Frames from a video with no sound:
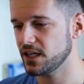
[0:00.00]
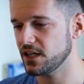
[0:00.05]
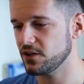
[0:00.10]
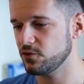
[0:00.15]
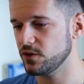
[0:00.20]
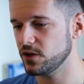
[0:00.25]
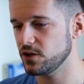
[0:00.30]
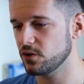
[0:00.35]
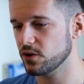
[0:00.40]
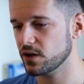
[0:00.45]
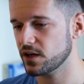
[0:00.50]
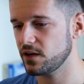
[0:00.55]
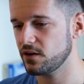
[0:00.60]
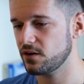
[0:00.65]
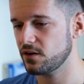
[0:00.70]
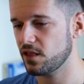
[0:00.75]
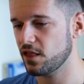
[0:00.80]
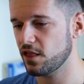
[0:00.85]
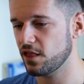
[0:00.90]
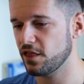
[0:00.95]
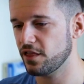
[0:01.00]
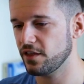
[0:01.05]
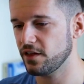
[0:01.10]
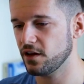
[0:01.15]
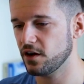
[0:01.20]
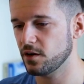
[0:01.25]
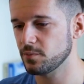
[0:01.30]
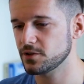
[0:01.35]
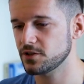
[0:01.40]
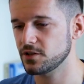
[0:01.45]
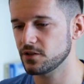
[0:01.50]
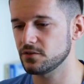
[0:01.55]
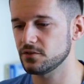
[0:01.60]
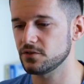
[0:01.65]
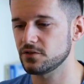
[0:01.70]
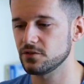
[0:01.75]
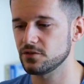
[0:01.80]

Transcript: if we go here, the option